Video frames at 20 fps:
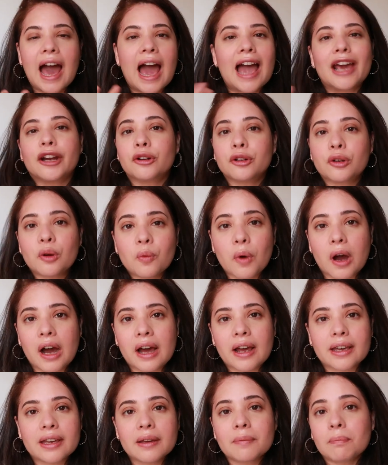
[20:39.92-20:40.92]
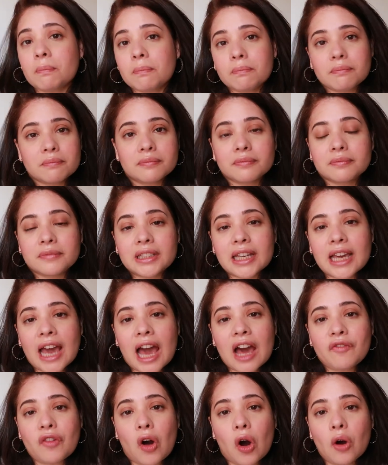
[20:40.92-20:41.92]
I don't know why. They
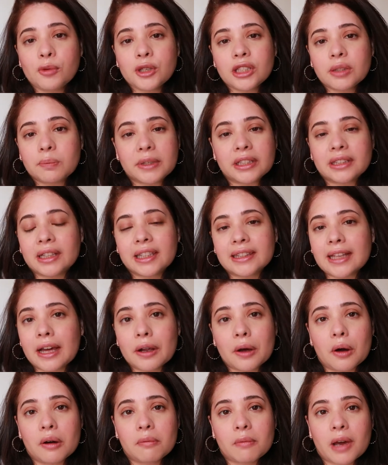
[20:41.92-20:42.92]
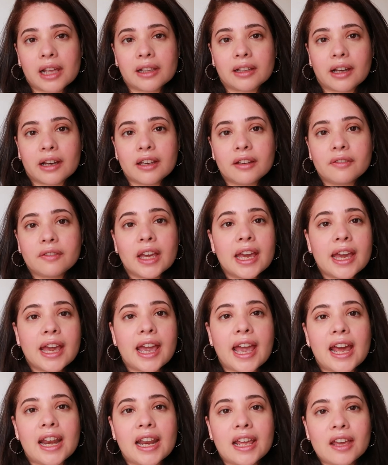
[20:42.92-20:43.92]
have always been like that all my life.
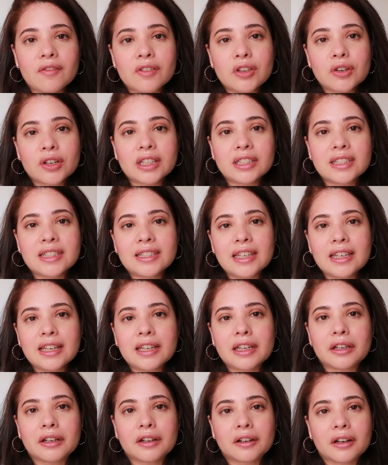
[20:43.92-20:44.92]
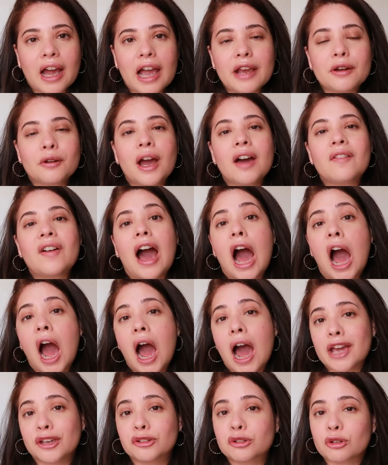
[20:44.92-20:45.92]
And if you can see here, I don't have a
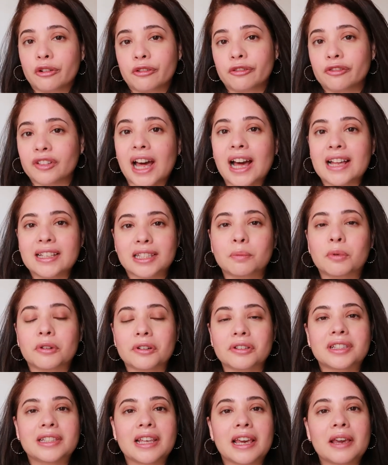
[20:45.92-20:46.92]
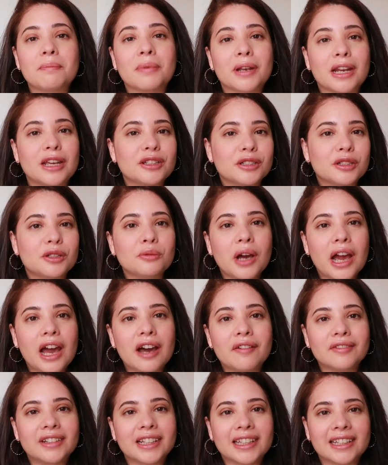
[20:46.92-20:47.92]
hydro flask per se, but I do
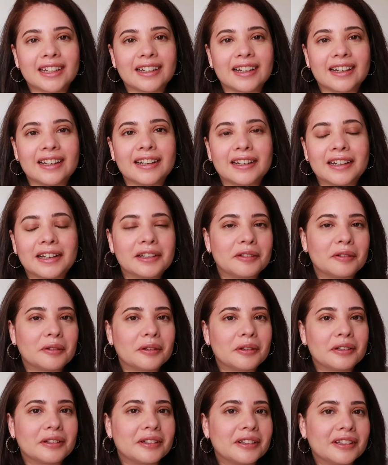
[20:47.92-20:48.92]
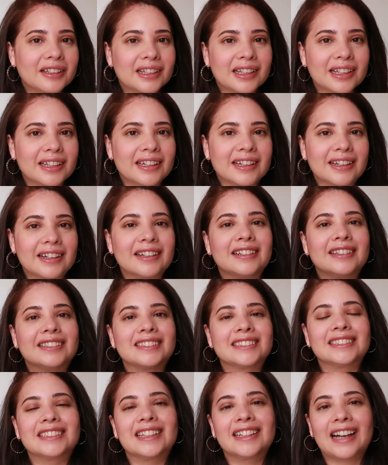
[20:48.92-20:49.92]
have like a
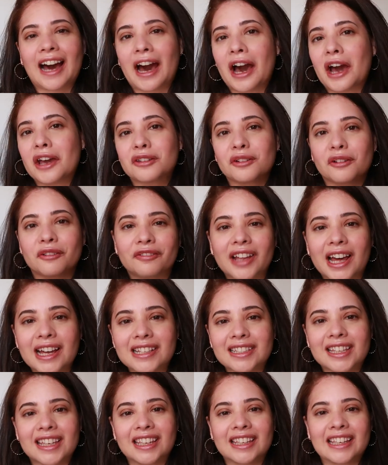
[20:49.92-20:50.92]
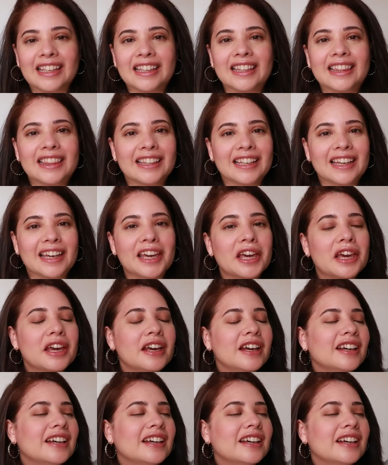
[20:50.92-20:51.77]
hydro flask-y thing.